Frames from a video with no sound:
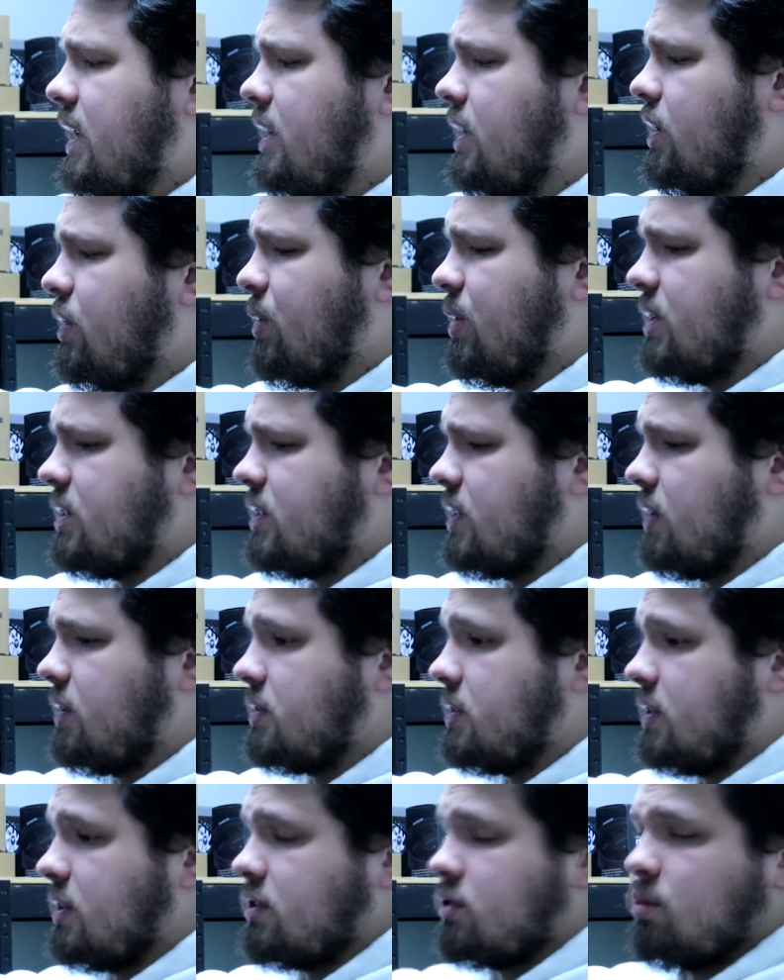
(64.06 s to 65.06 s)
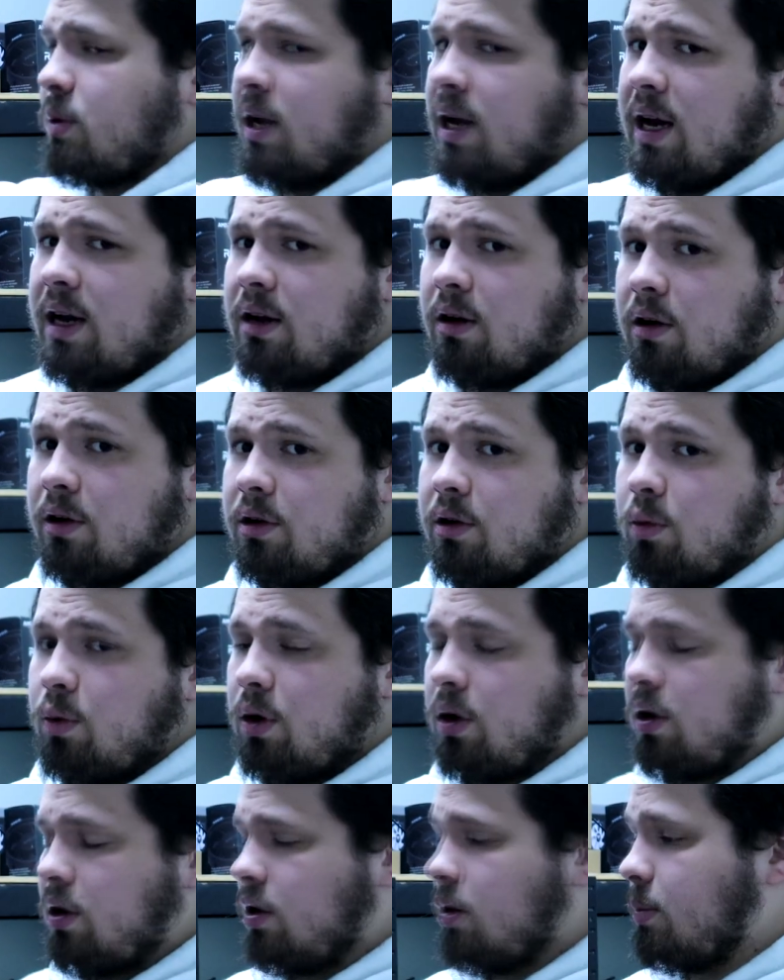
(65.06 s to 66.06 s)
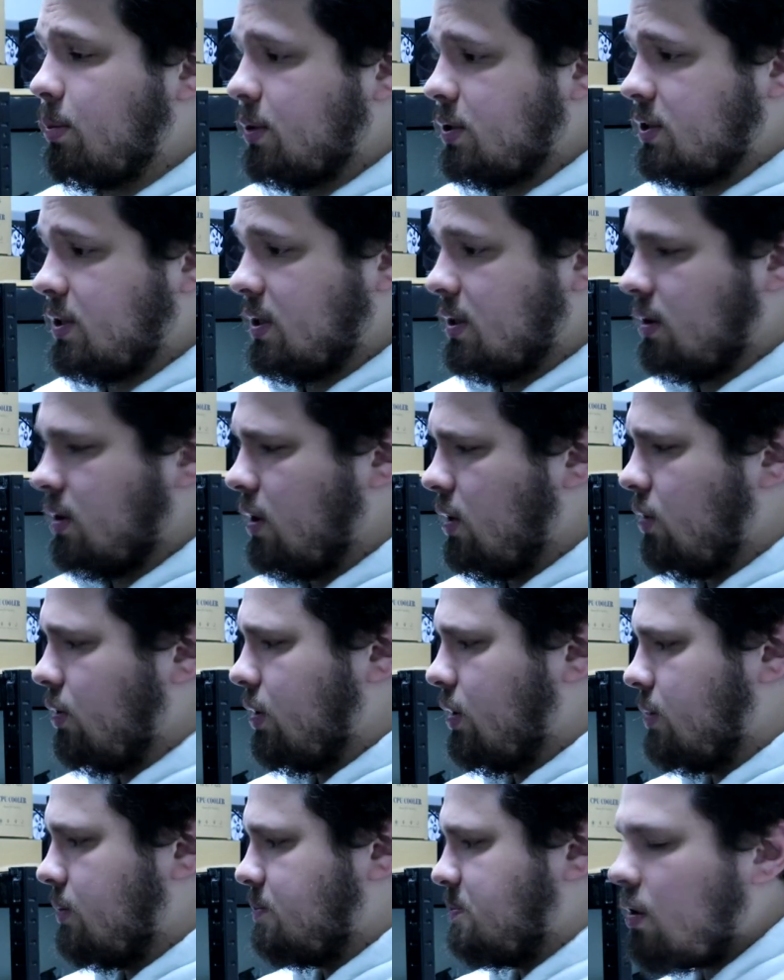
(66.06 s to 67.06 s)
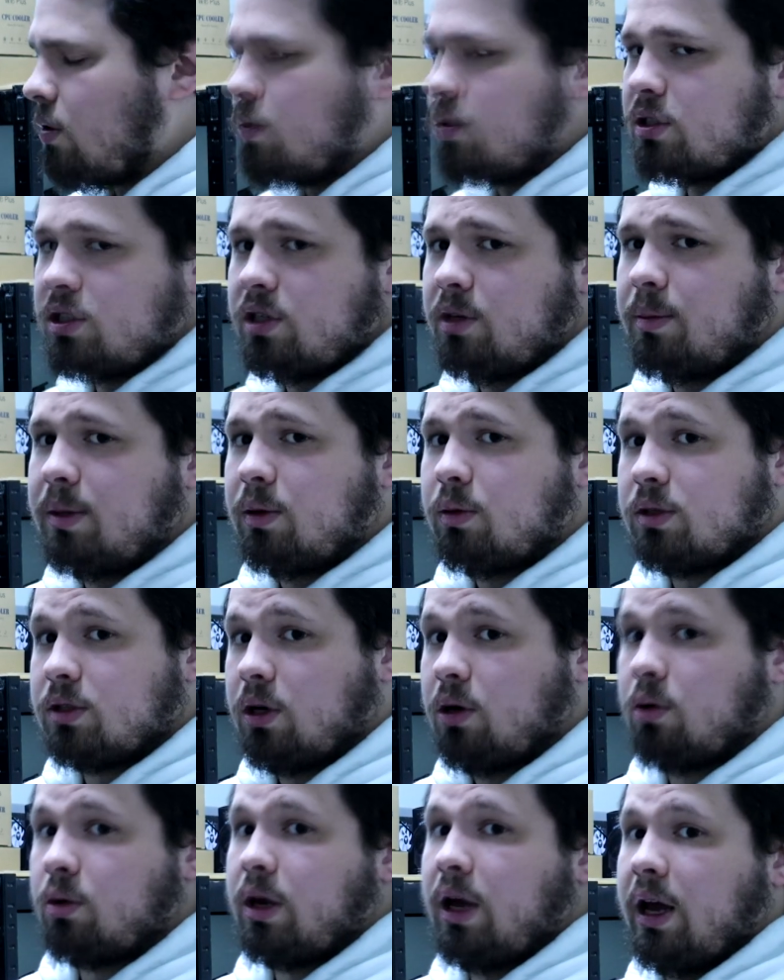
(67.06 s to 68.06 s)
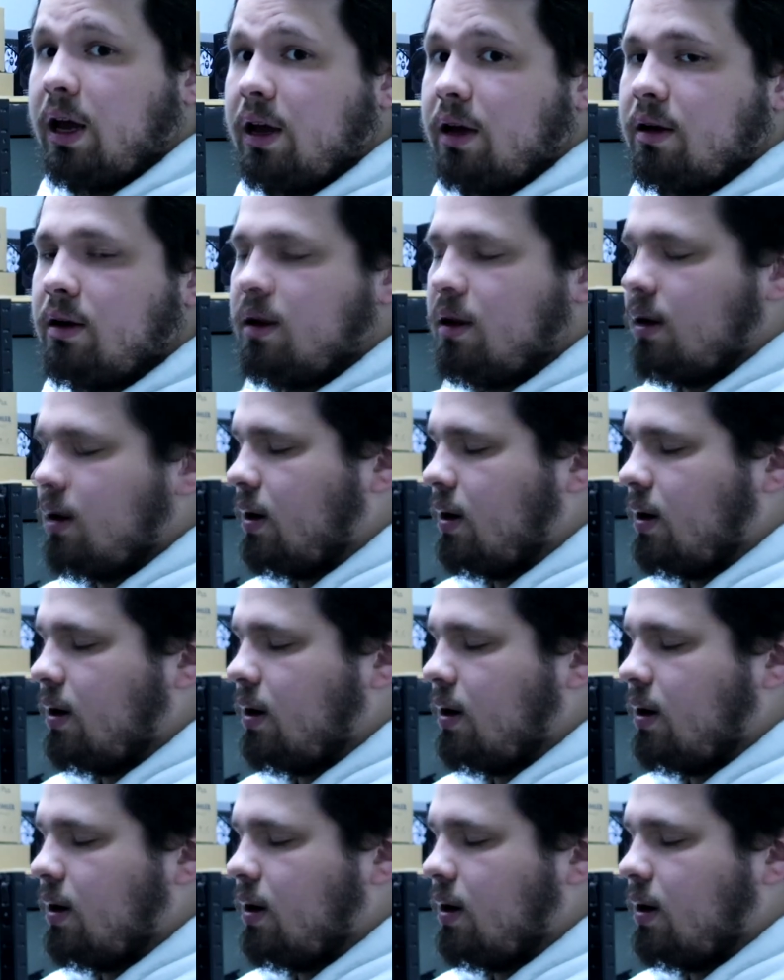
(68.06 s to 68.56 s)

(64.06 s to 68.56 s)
80 degrees Celsius when I had it under 100% load, which to me was okay.